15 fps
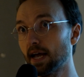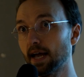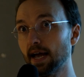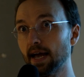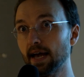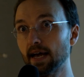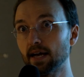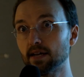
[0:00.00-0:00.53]

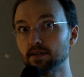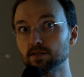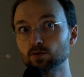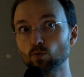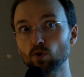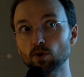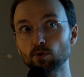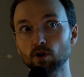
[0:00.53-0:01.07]
and
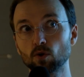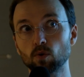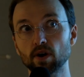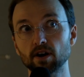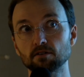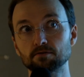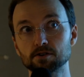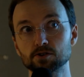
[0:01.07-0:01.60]
we
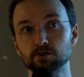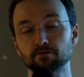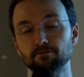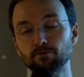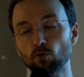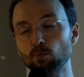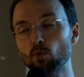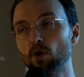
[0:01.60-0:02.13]
require version
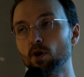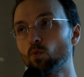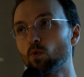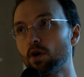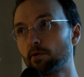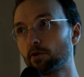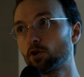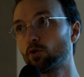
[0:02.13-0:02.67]

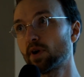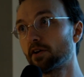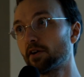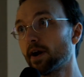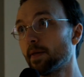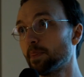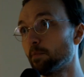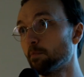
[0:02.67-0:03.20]
4.1 or greater
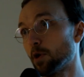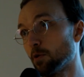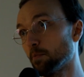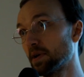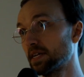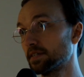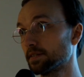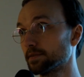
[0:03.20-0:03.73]
at the
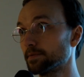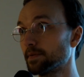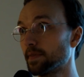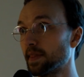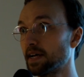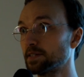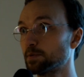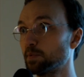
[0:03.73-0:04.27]
moment.
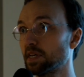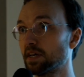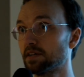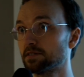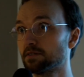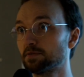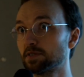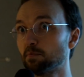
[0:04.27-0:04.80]
That's
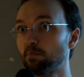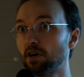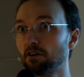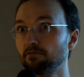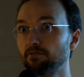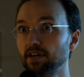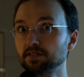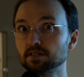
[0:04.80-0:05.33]
because of some bug
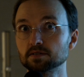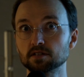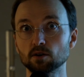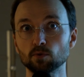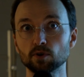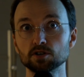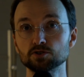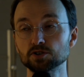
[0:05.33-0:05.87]
fixes that
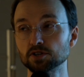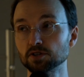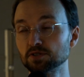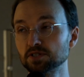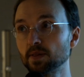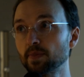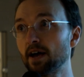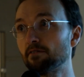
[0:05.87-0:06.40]
were
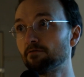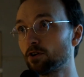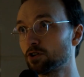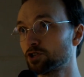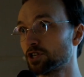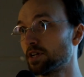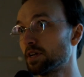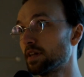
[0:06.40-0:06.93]
introduced in that
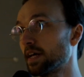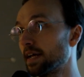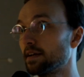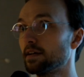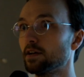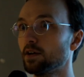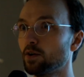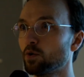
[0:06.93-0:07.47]
version that
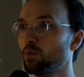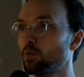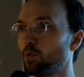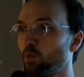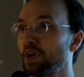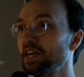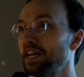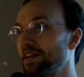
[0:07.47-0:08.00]

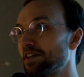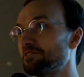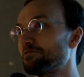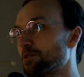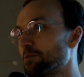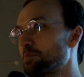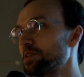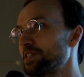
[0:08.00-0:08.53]
we needed
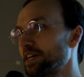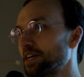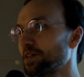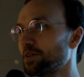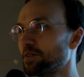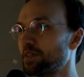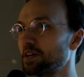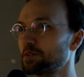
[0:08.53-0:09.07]
for
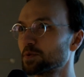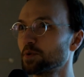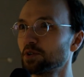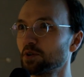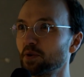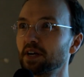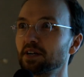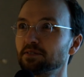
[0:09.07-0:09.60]
particular things we're
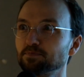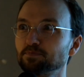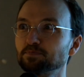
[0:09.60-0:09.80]
doing.